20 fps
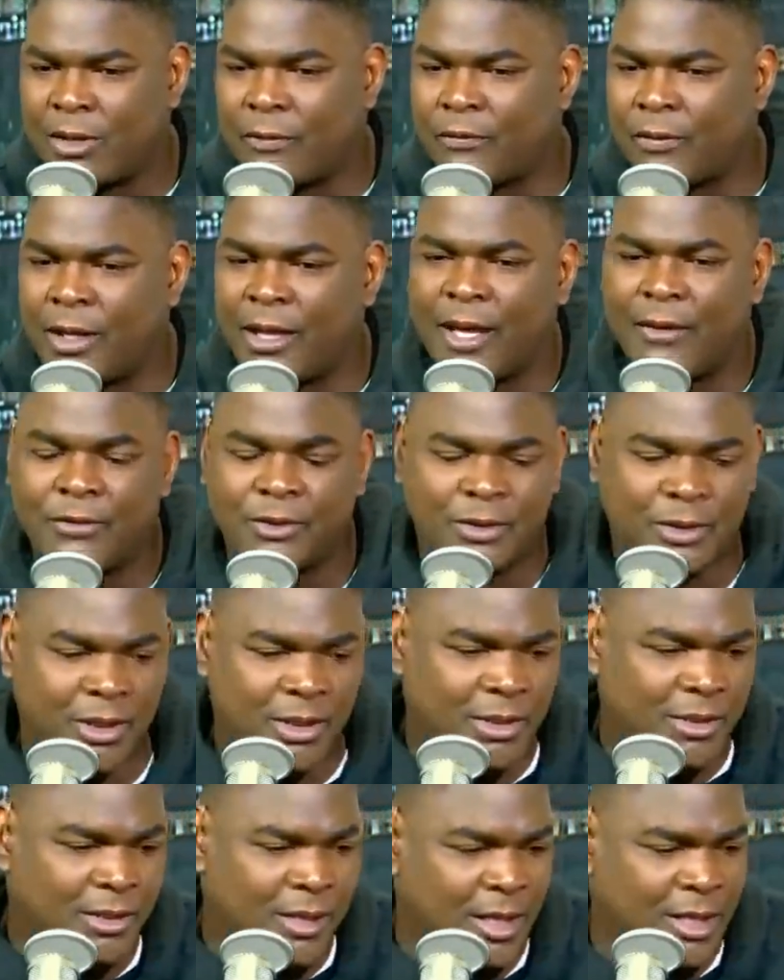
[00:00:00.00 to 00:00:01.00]
It's different levels
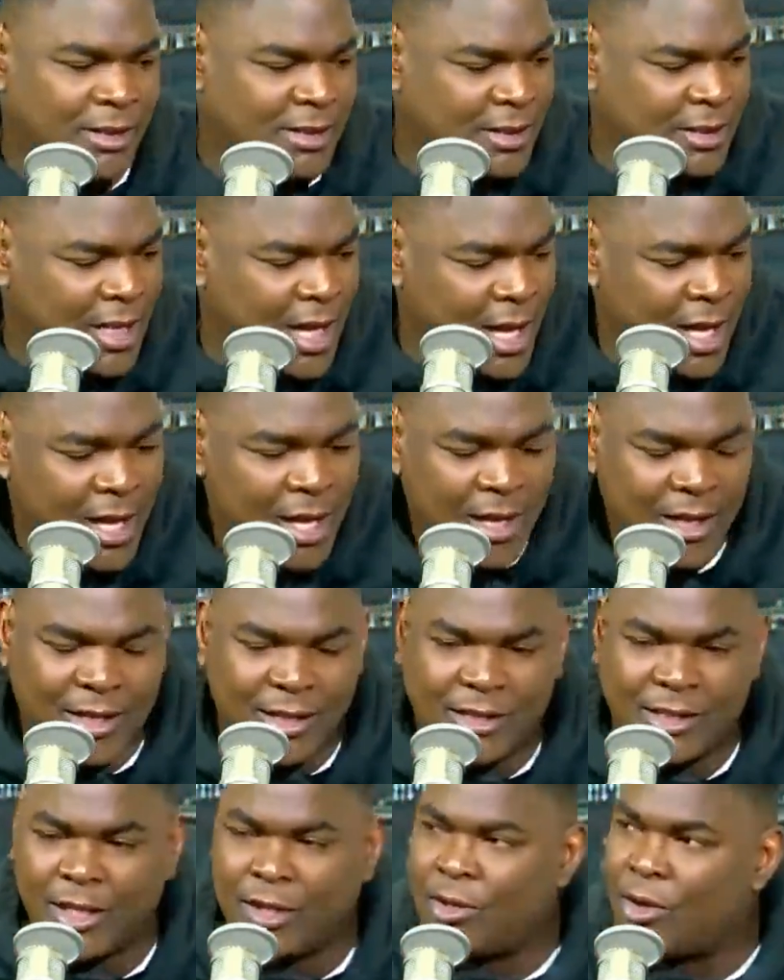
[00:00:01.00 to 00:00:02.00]
to these things as I
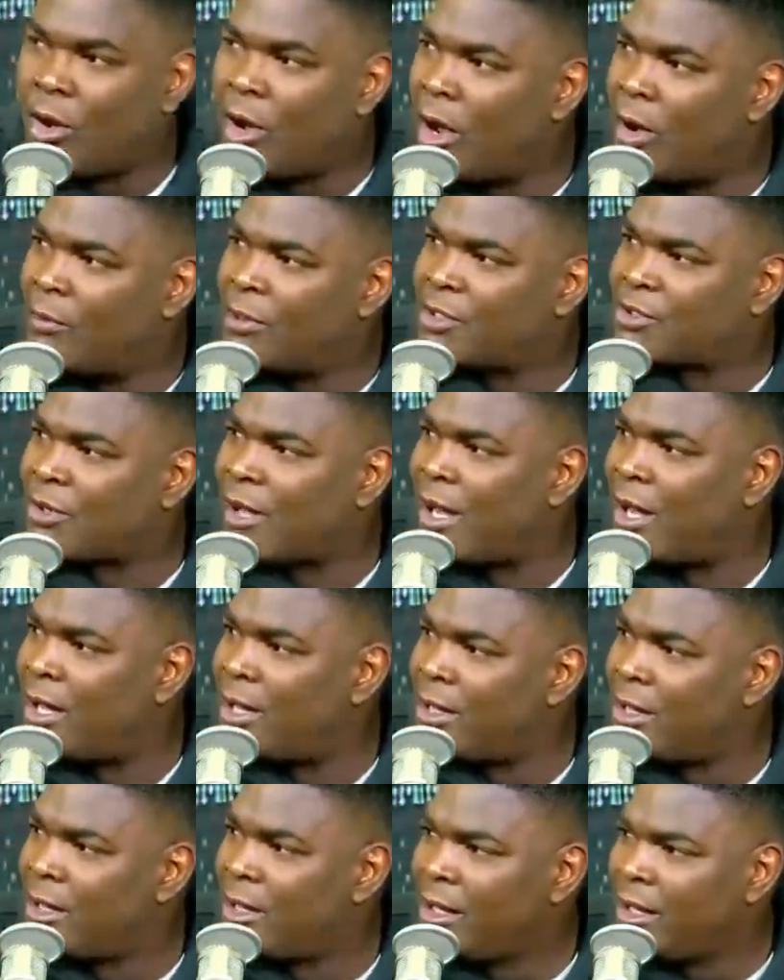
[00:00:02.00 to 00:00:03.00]
continue to always
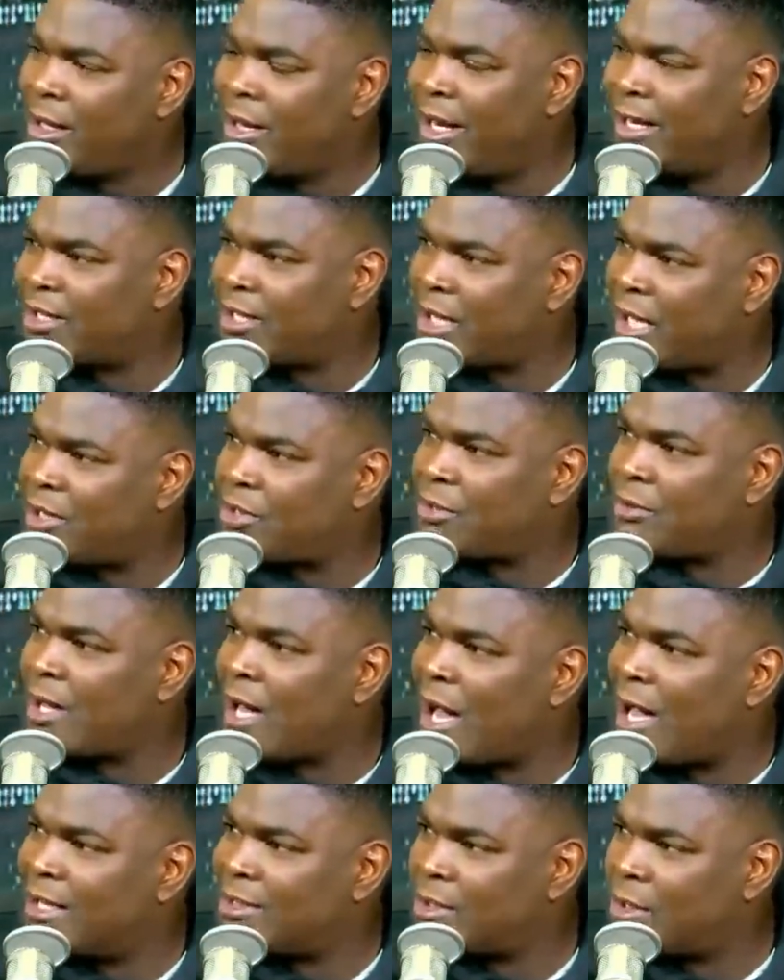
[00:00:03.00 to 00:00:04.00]
try and educate you
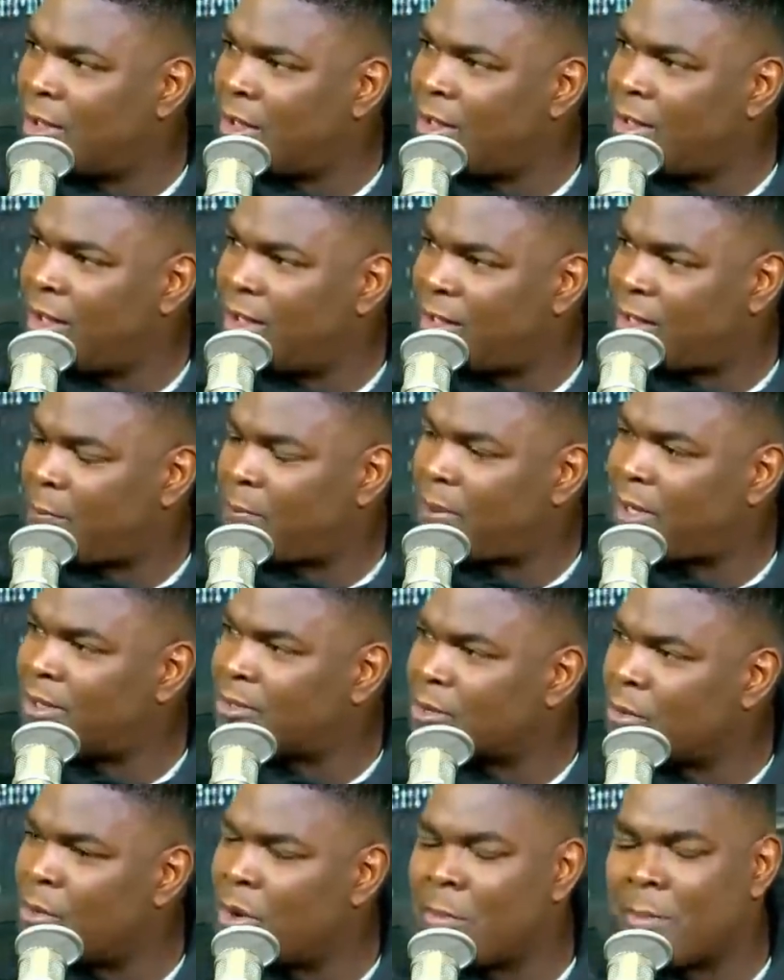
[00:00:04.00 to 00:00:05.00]
guys on it. It
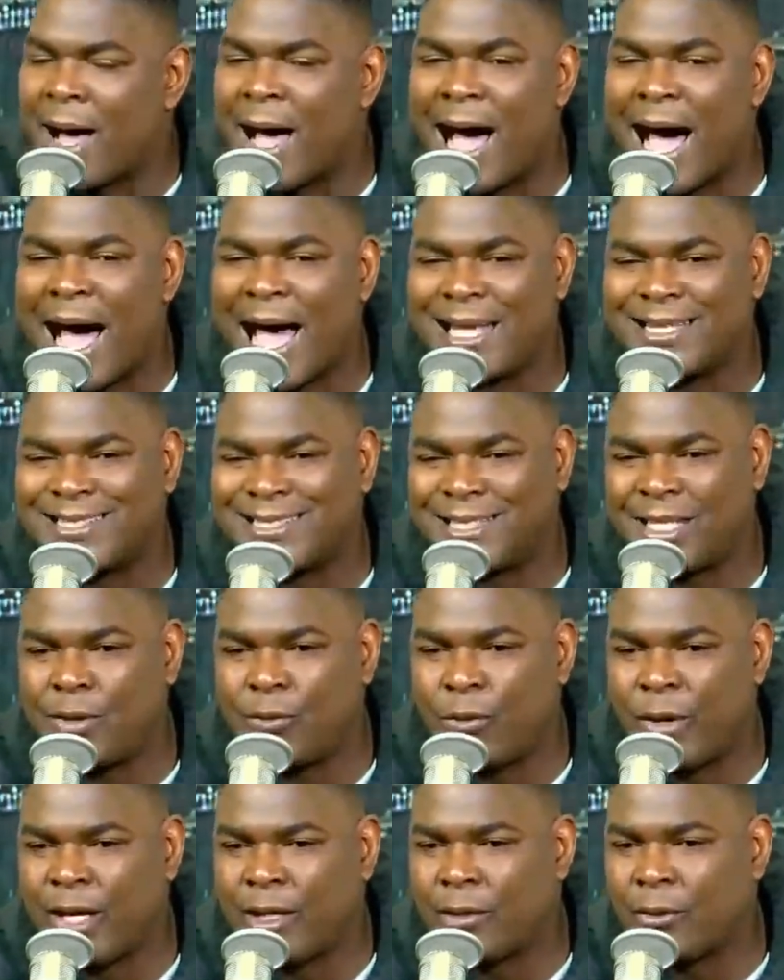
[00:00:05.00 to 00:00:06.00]
depends on what my eyes
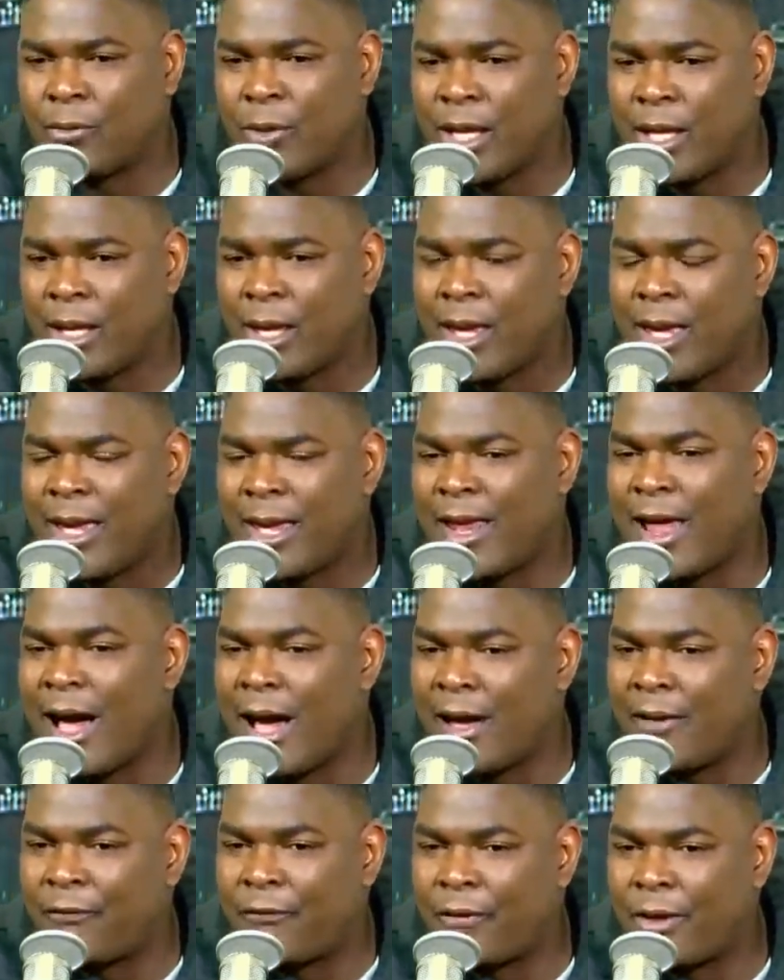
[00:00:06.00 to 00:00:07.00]
see week to week and
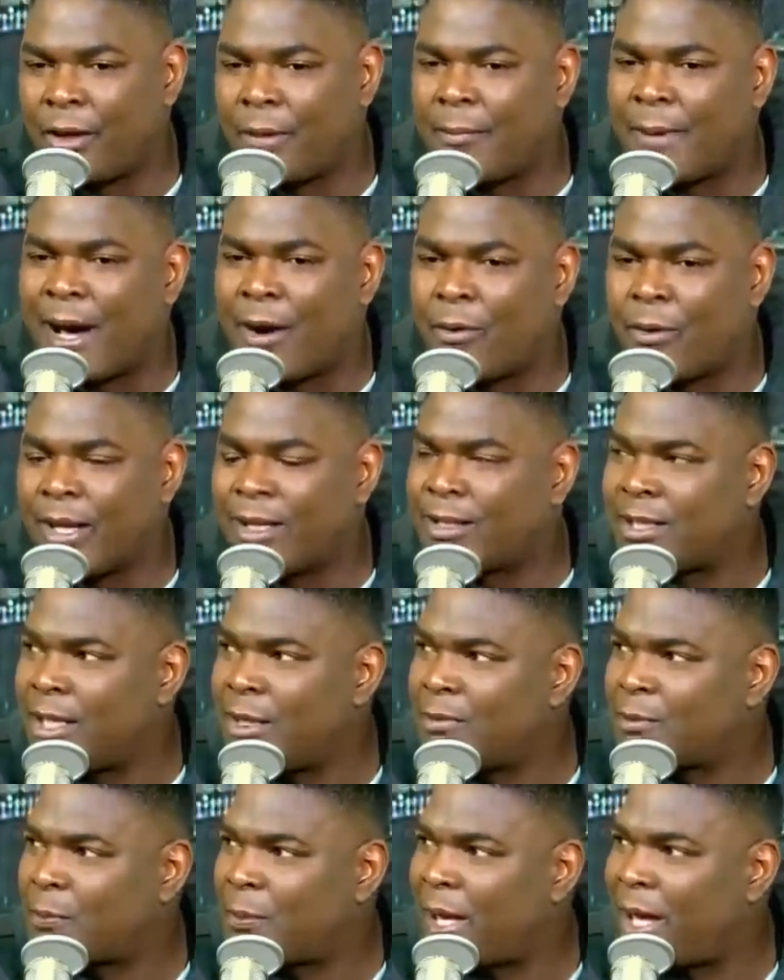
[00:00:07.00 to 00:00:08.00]
how I feel about way
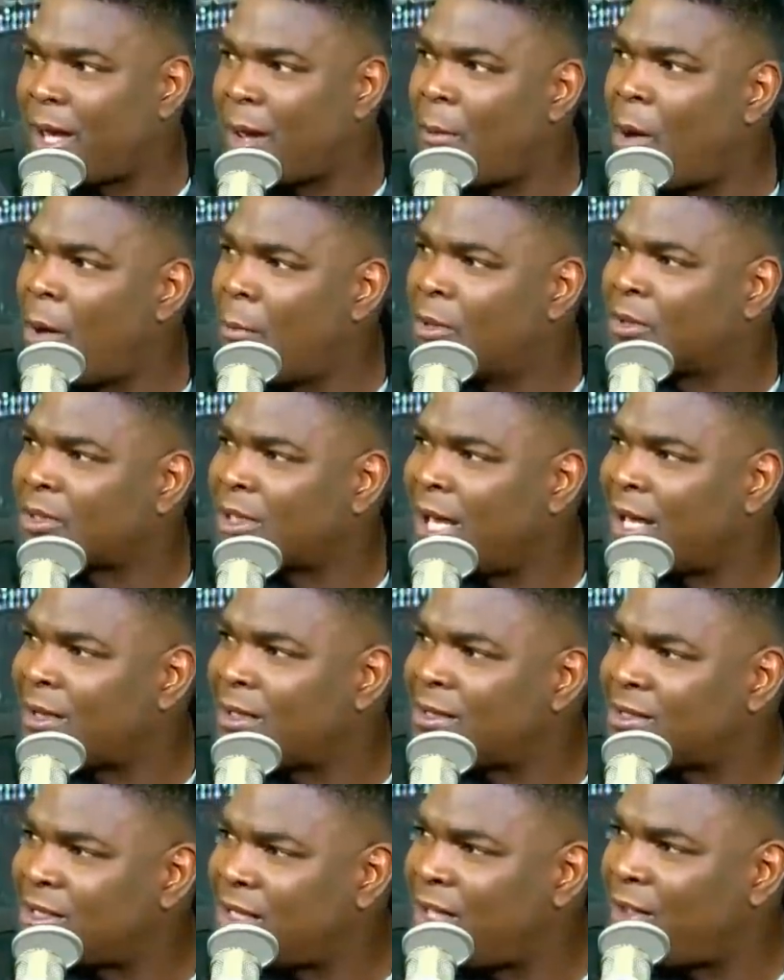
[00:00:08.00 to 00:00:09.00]
teams play. I'm almost
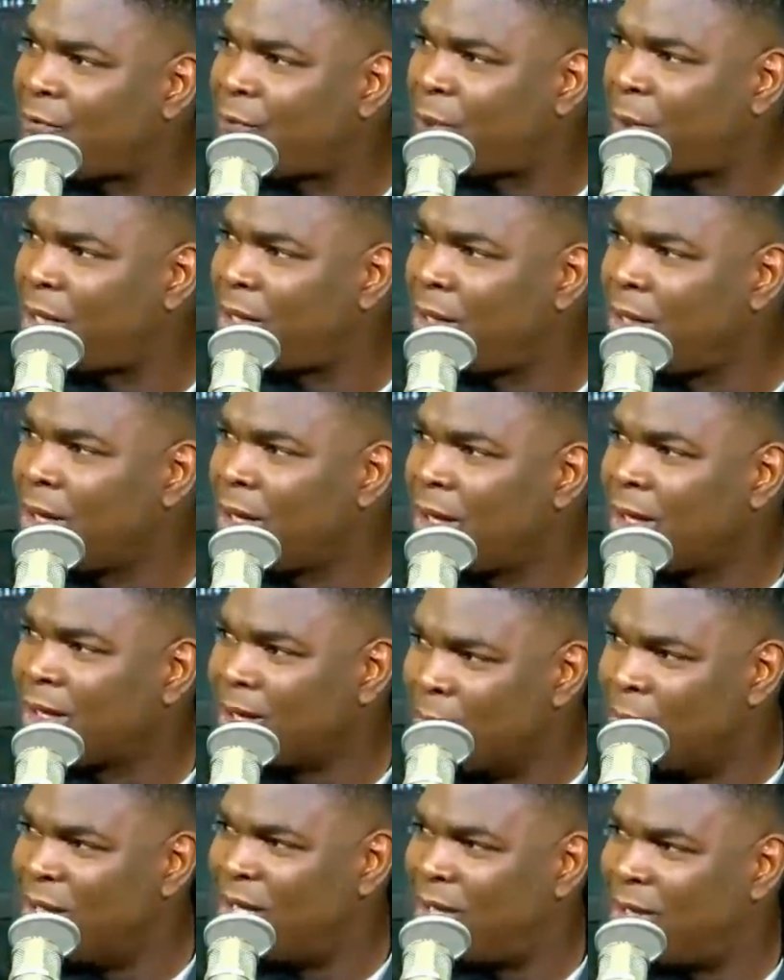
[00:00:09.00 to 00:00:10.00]
like the CFP
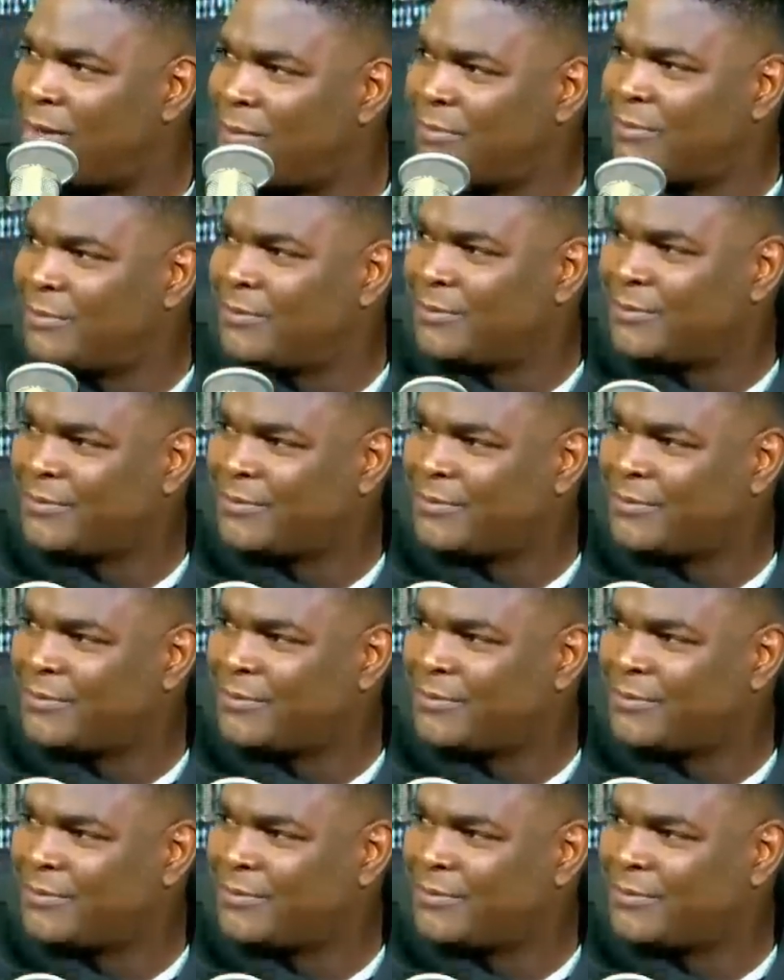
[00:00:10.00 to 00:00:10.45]
committee.